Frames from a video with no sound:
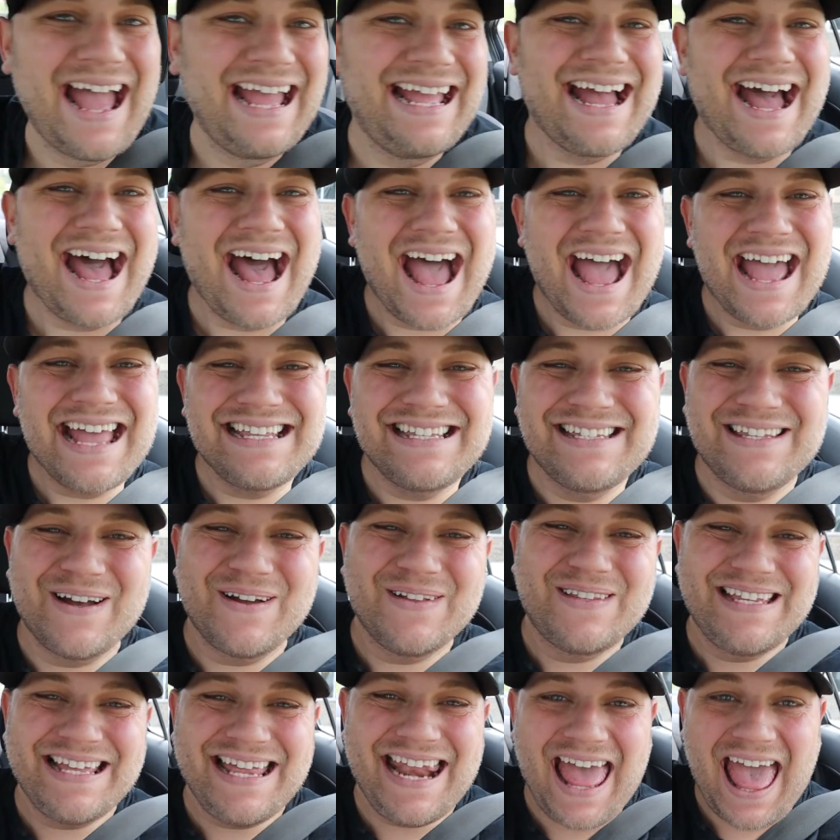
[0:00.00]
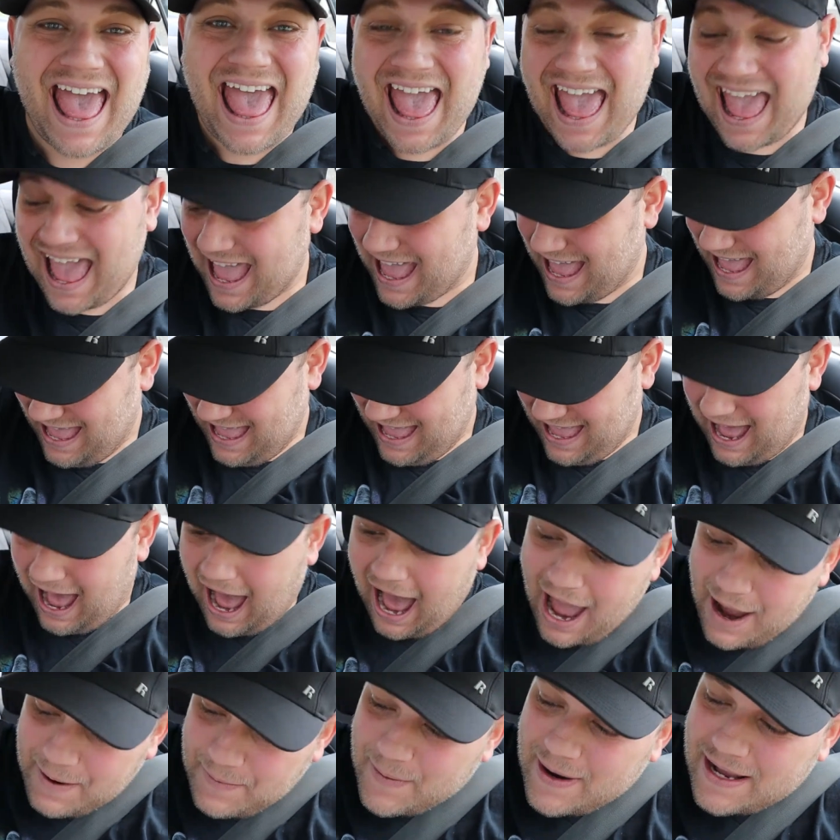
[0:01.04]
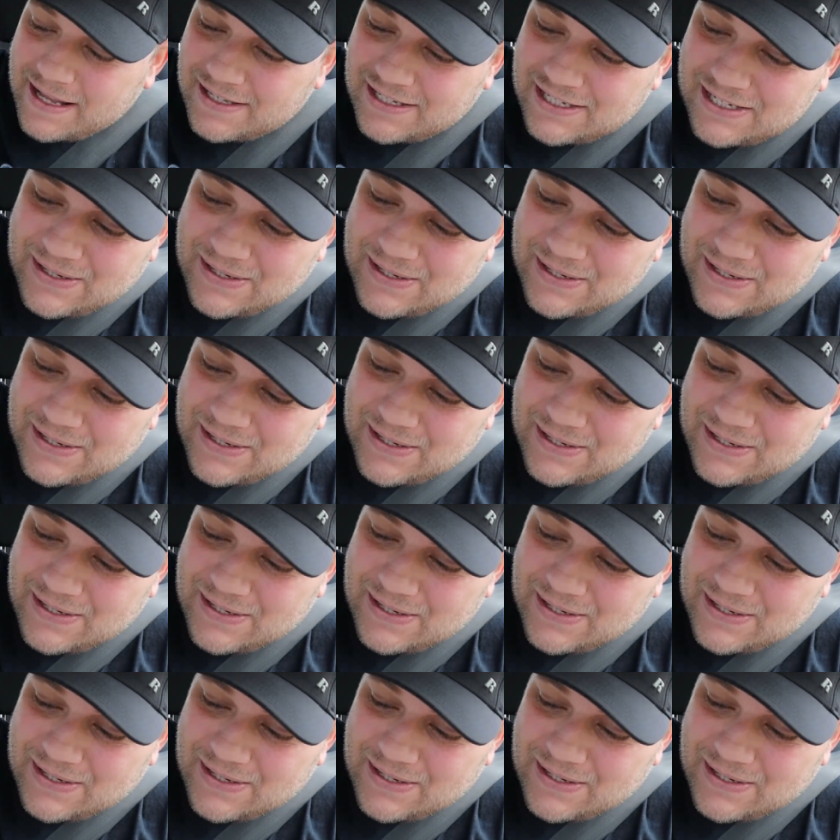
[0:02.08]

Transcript: Hi guys, so today I went